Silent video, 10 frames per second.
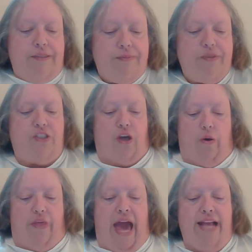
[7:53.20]

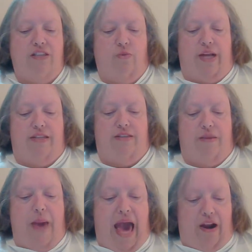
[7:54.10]
So that's what's
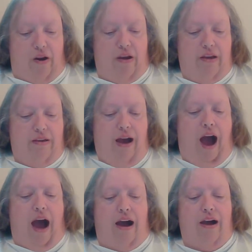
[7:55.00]
the matter.
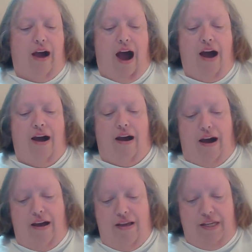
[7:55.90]
Ha ha
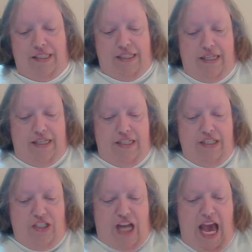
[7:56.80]
ha.
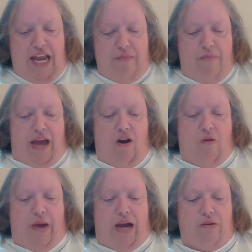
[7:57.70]
Danny Meadow
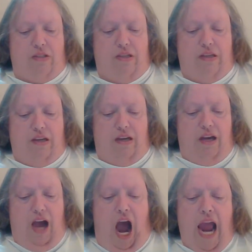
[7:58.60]
Mouse,
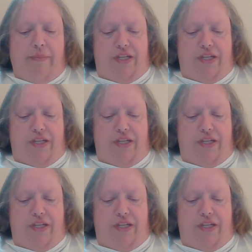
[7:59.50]
I'm